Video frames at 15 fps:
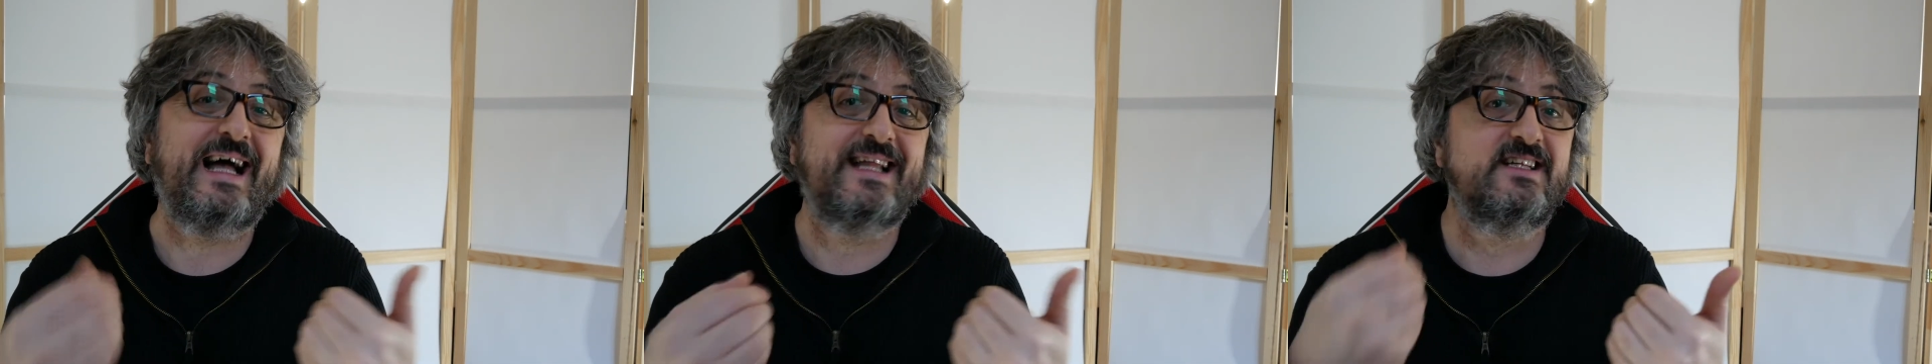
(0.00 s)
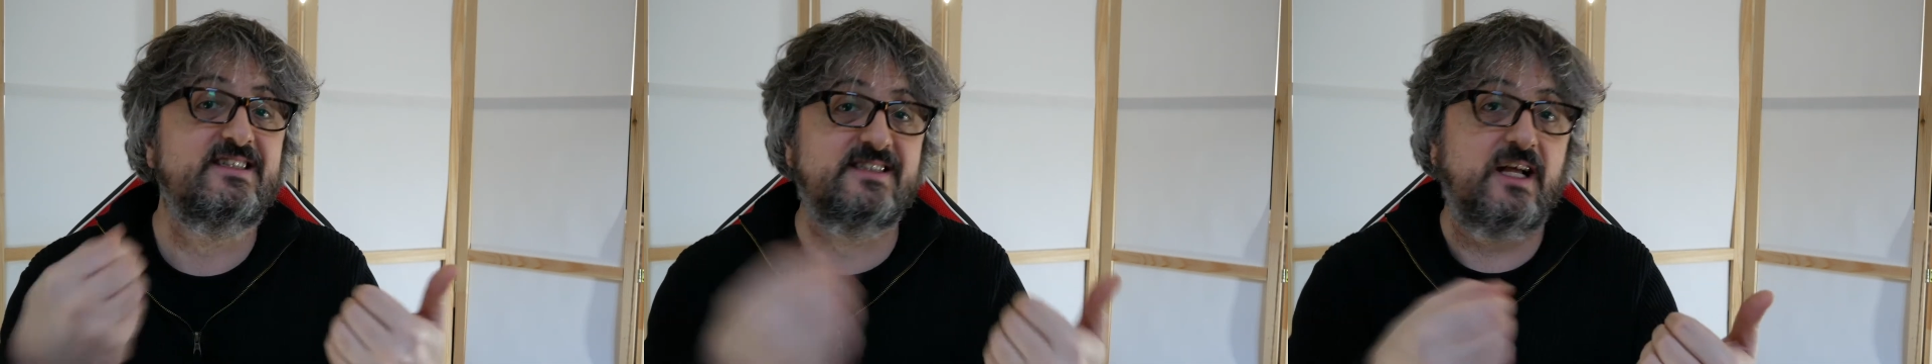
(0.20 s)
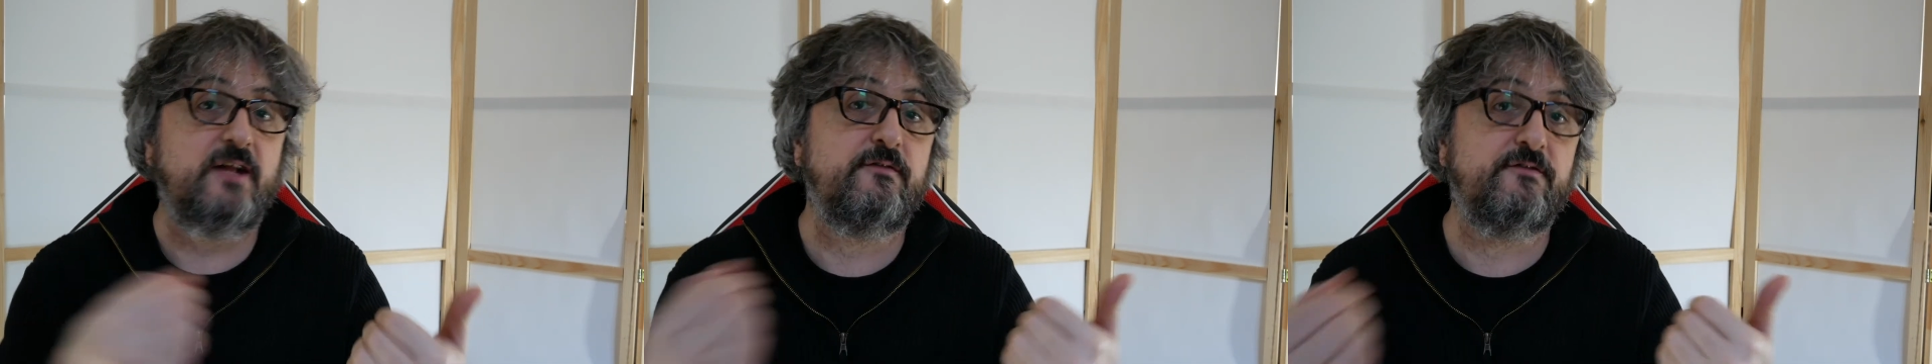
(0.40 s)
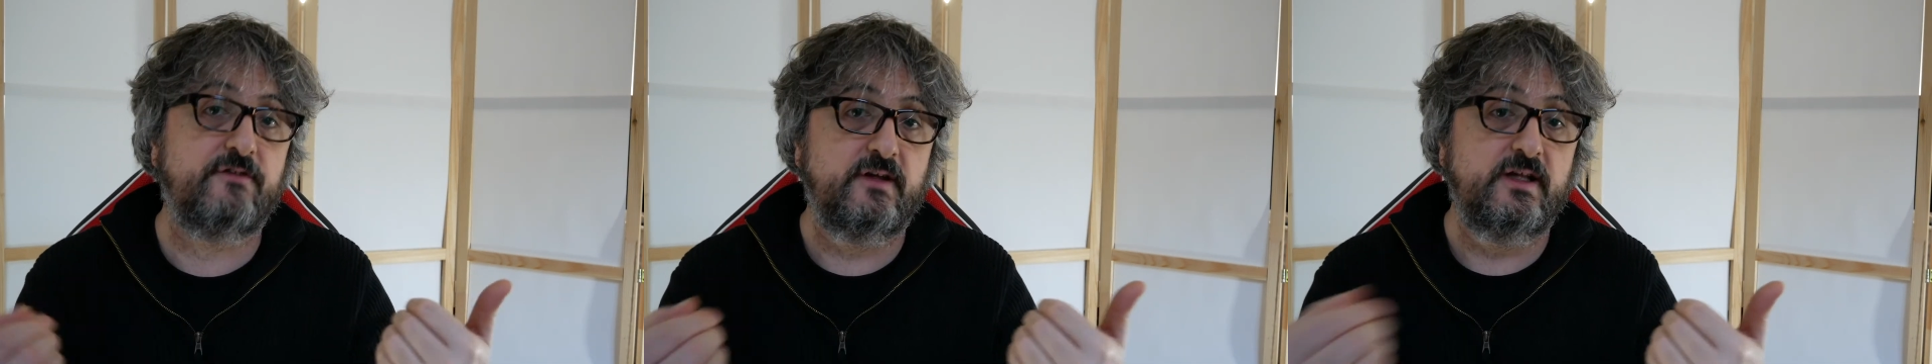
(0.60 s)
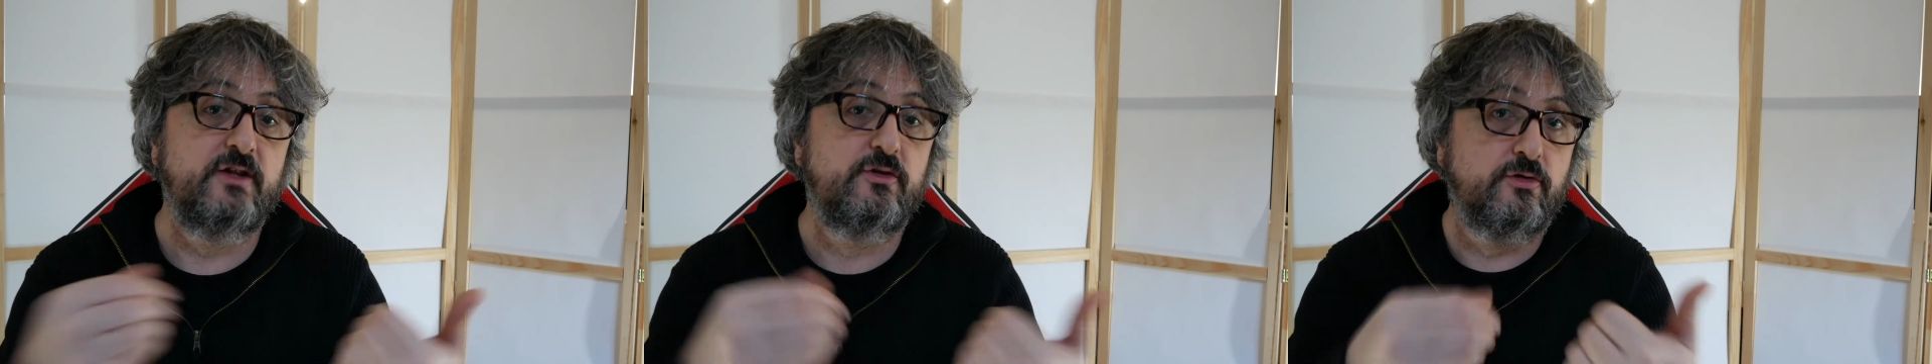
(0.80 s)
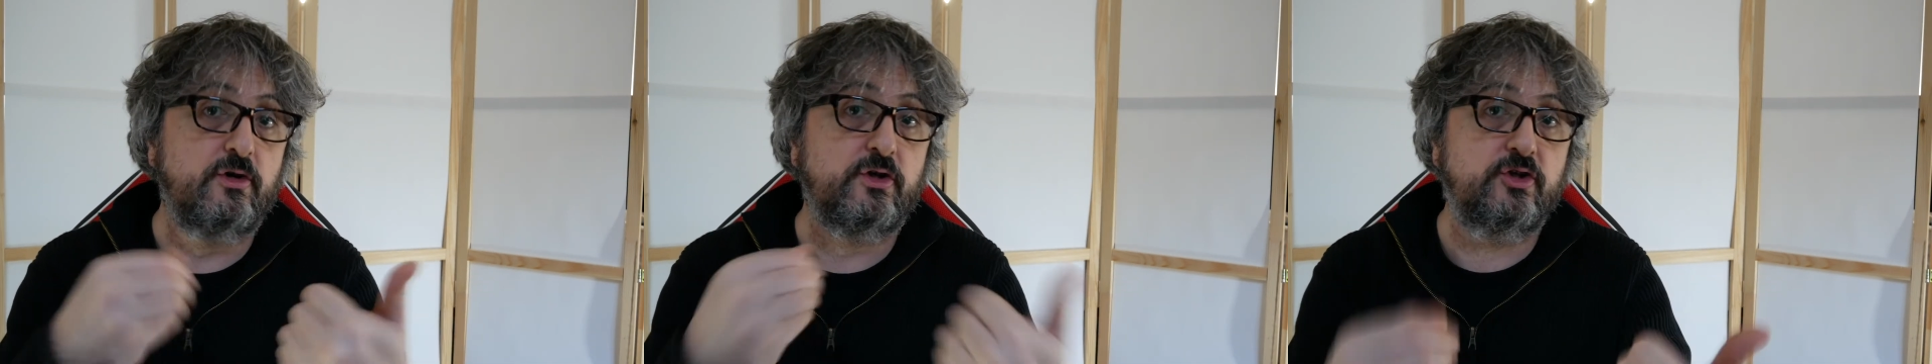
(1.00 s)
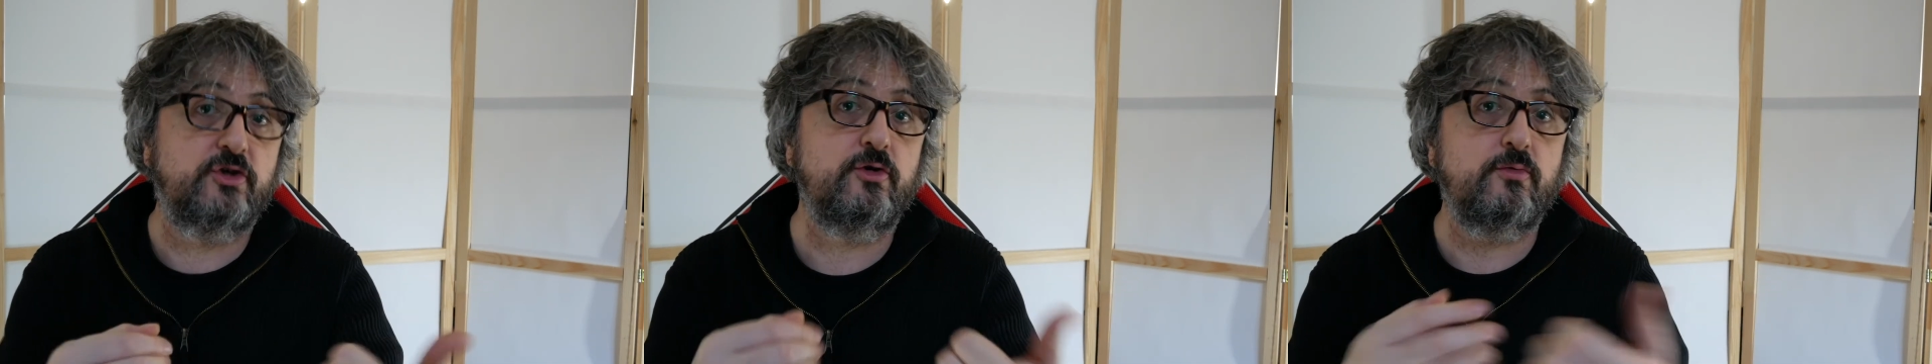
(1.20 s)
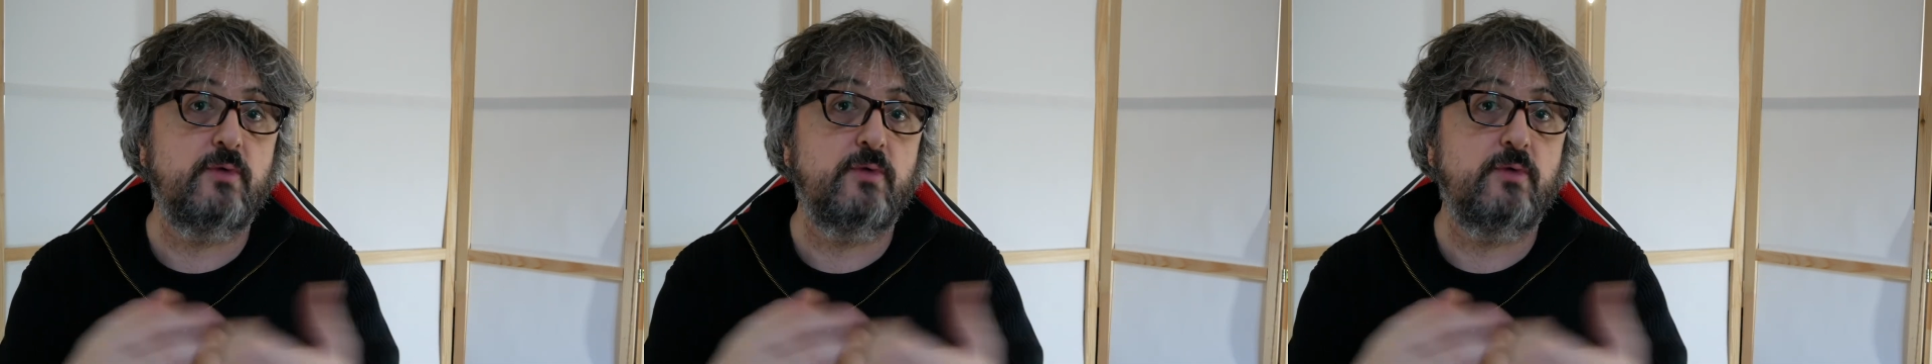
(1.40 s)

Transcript: add itself into the queue